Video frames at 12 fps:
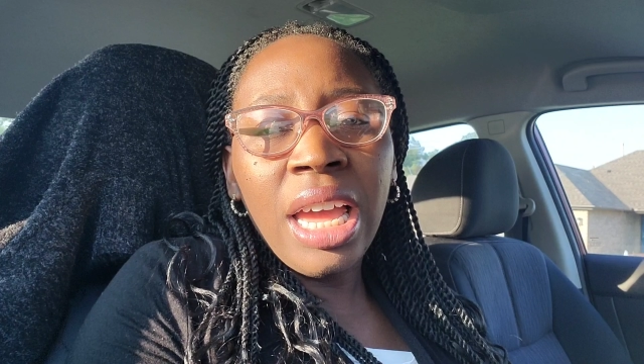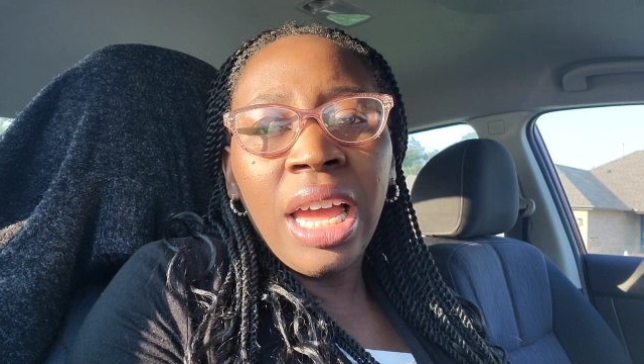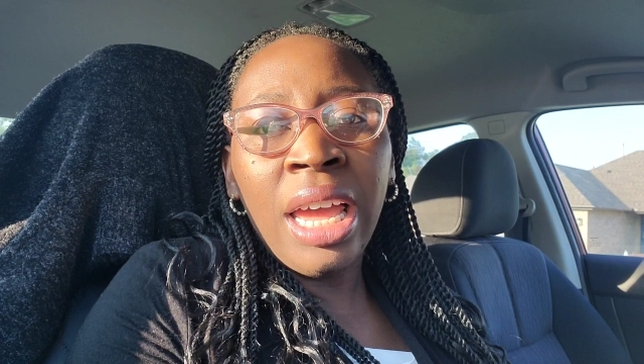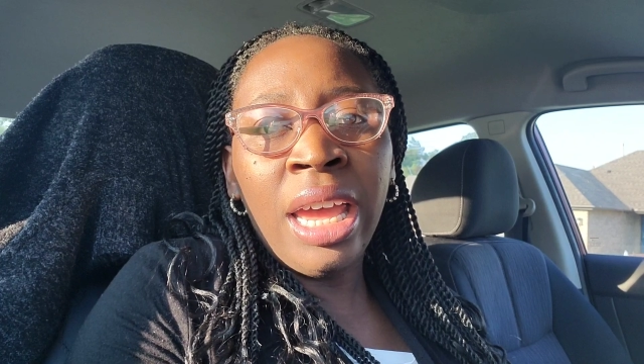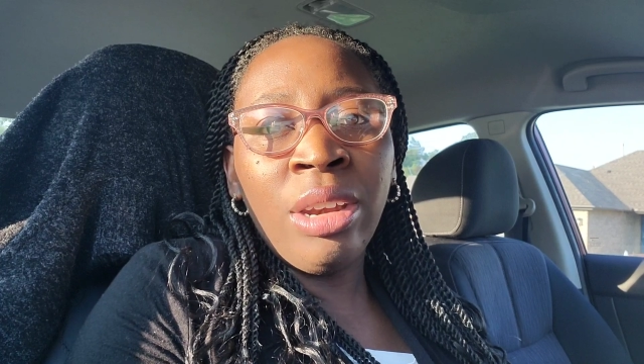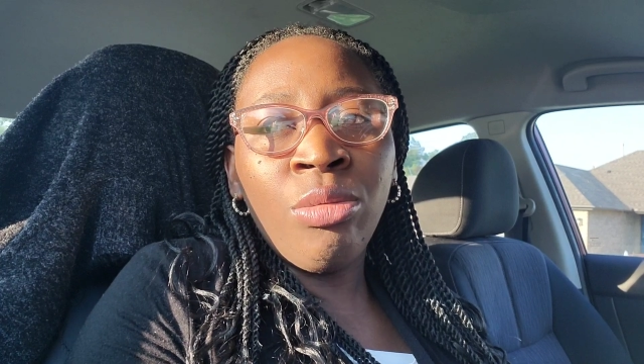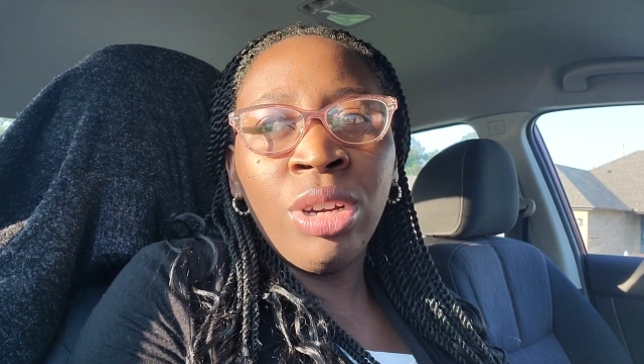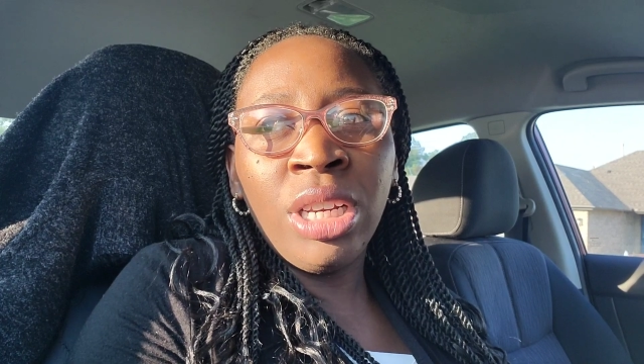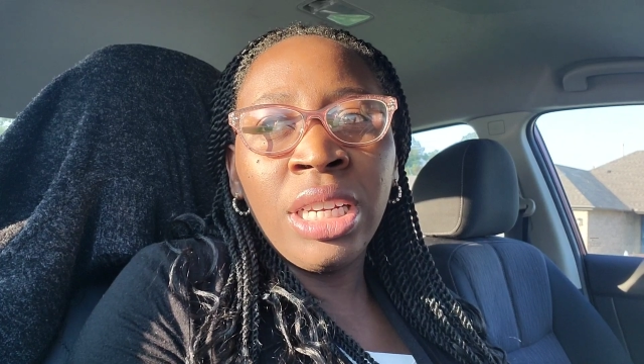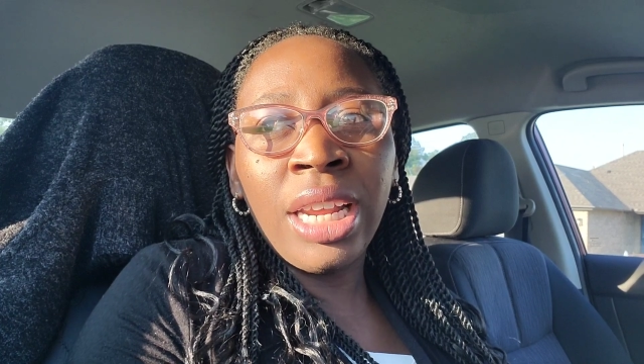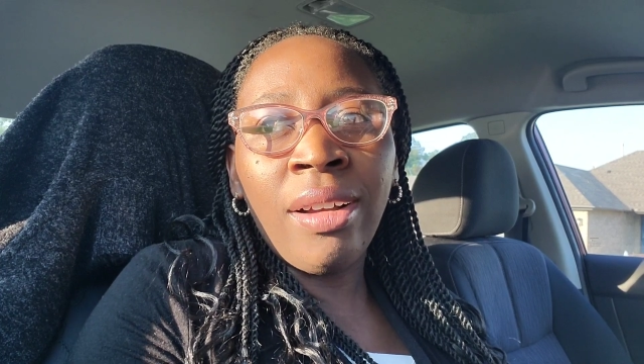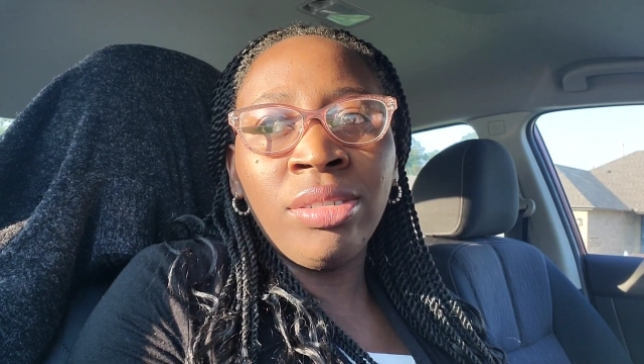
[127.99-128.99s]
and we
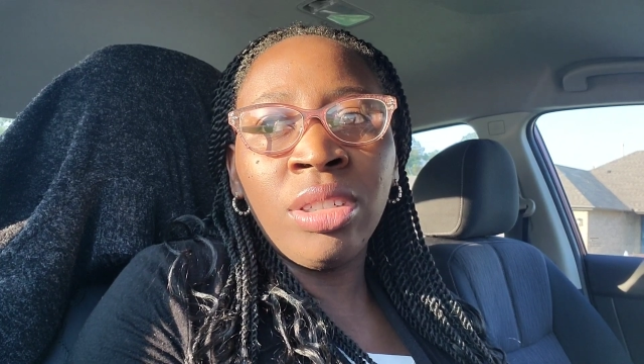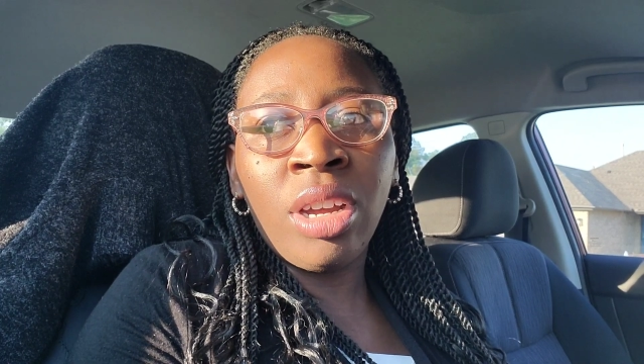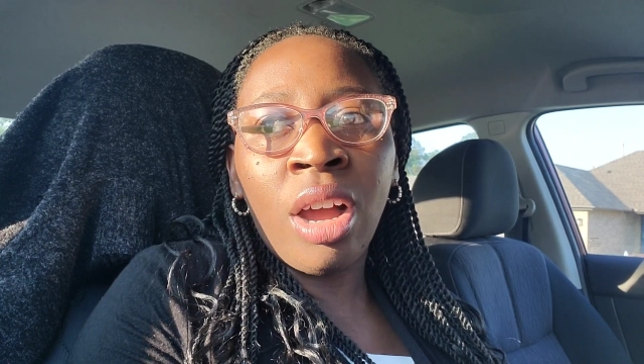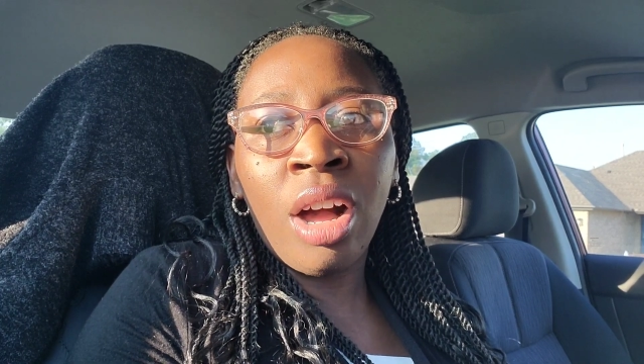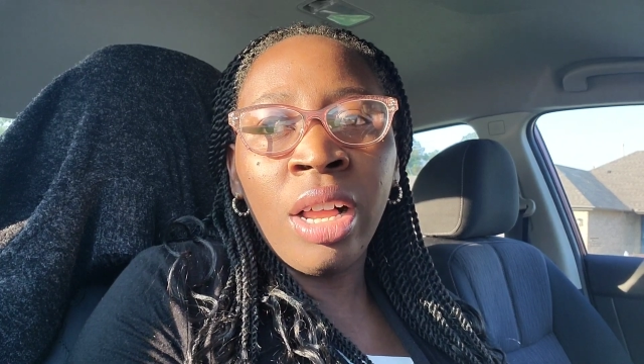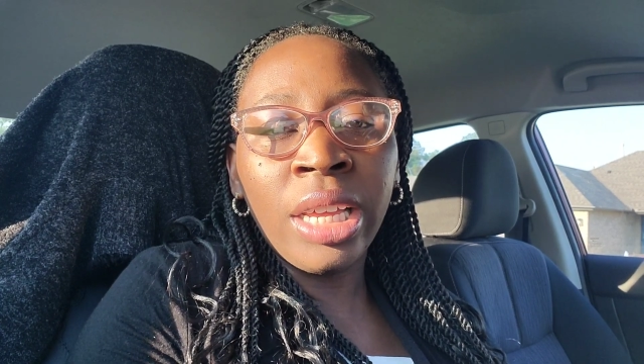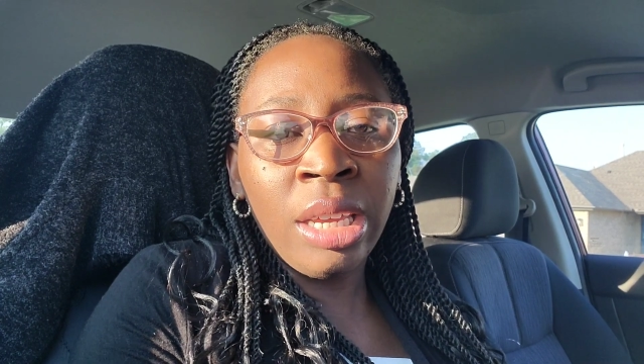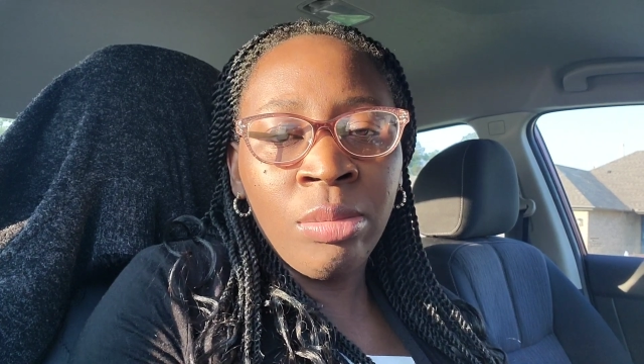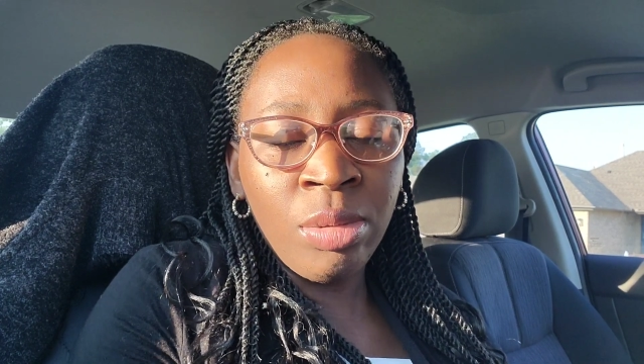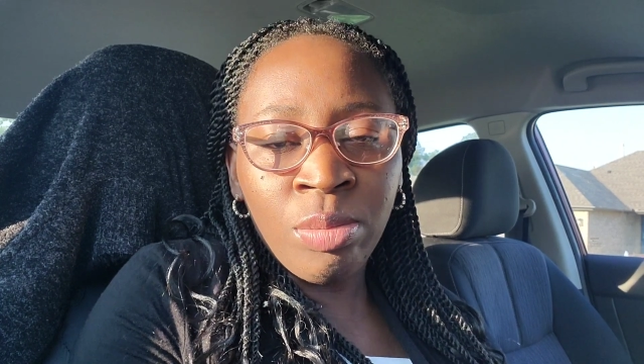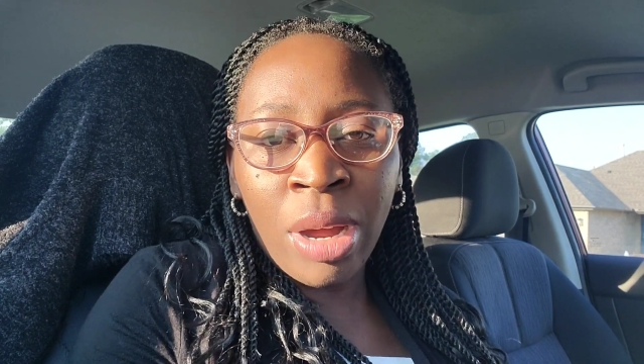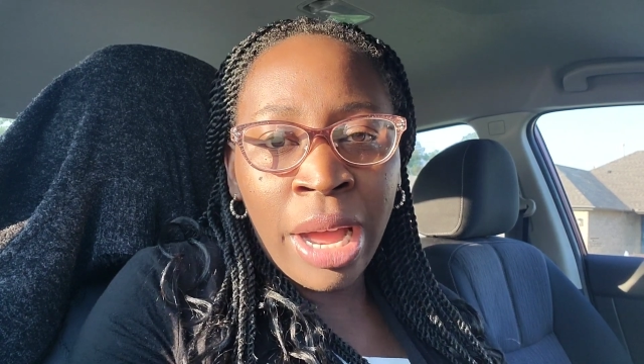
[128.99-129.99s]
didn't have to call
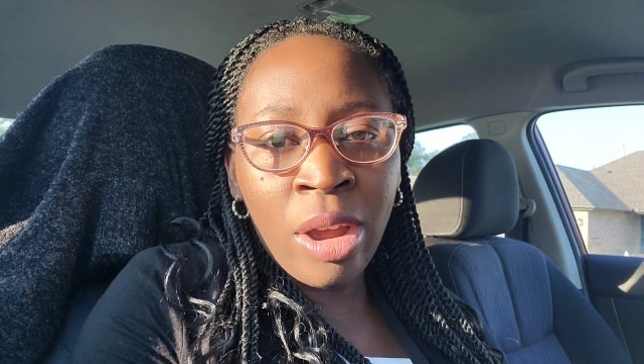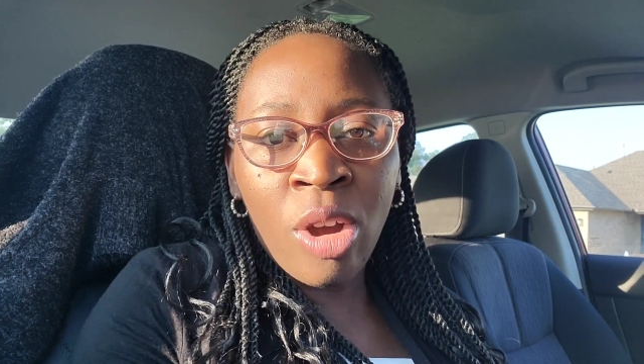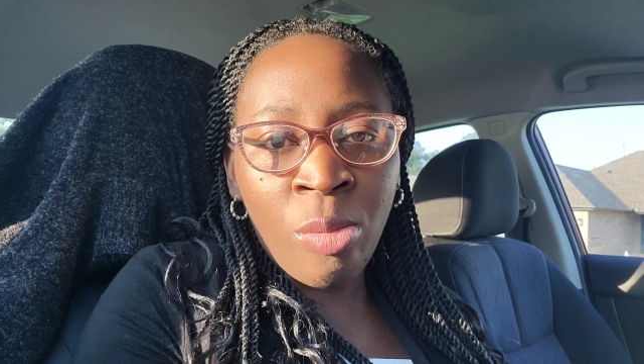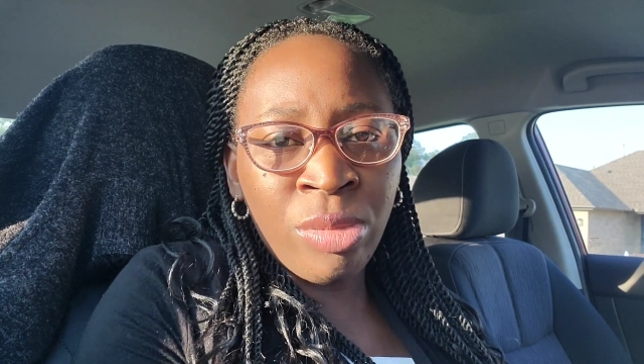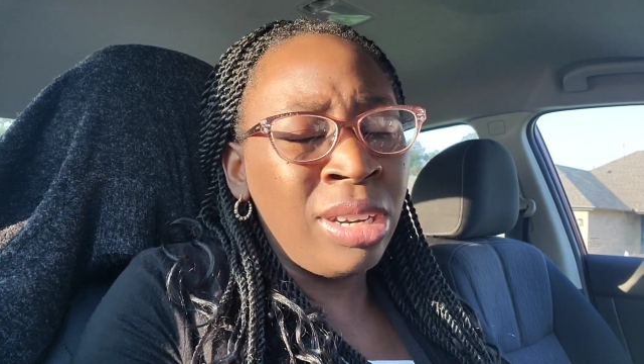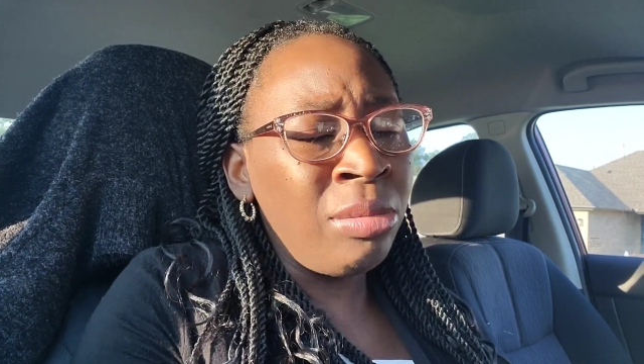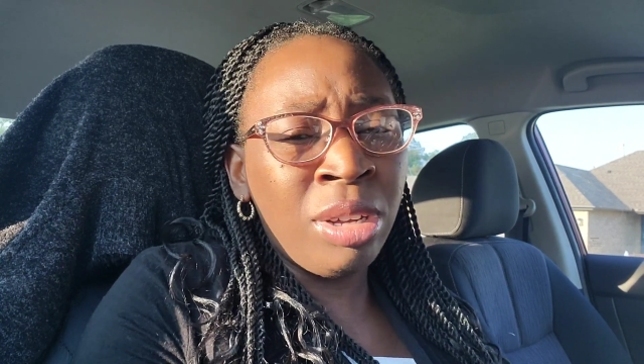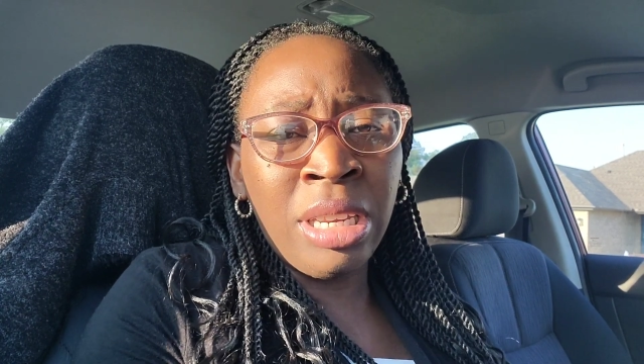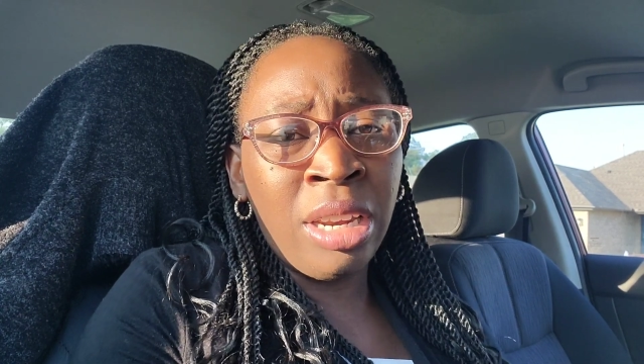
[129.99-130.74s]
him back home in,